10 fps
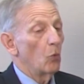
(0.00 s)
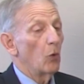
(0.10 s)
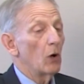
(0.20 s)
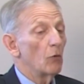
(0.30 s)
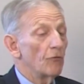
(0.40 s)

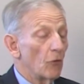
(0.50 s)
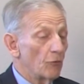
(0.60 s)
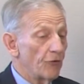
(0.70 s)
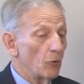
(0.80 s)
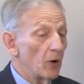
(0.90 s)
Well,
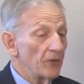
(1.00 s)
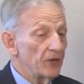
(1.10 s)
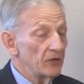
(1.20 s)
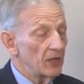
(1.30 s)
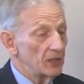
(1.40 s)
for one
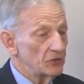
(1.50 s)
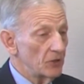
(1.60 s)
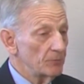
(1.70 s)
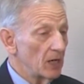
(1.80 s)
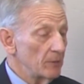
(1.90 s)
thing, they
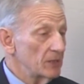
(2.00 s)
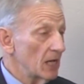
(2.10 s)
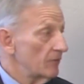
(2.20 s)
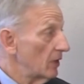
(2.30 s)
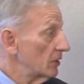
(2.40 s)
sometimes
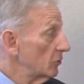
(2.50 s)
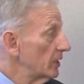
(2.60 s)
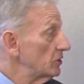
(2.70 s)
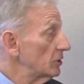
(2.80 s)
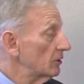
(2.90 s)
have a
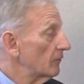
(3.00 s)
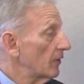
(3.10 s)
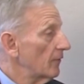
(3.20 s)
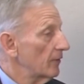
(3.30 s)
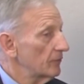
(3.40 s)
great deal
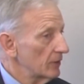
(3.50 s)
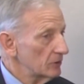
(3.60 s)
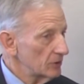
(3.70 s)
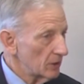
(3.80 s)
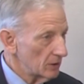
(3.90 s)
of
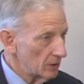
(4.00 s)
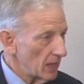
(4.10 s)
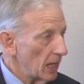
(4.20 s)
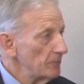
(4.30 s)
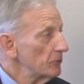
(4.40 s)

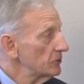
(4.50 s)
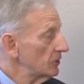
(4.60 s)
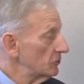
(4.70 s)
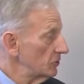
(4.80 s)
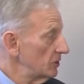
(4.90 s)

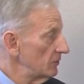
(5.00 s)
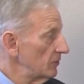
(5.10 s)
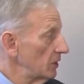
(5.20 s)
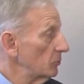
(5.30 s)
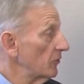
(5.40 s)

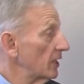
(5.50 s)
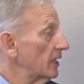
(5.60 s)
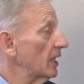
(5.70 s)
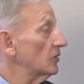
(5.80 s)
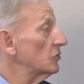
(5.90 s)
hypersensitivity where they
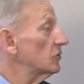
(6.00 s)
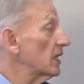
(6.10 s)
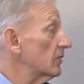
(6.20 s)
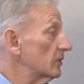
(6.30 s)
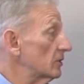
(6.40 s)
can't
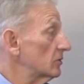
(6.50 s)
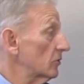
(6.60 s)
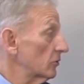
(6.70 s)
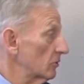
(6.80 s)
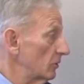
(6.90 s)
stand
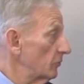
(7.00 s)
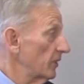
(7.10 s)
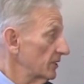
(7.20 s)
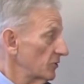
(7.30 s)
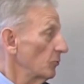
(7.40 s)
their
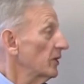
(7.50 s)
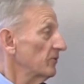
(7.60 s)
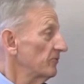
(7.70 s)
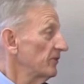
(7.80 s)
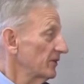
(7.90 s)
clothing. It's a way
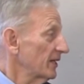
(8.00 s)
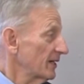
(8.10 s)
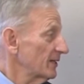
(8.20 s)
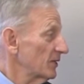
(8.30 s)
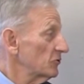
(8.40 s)
of feeling,
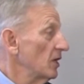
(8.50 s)
I guess.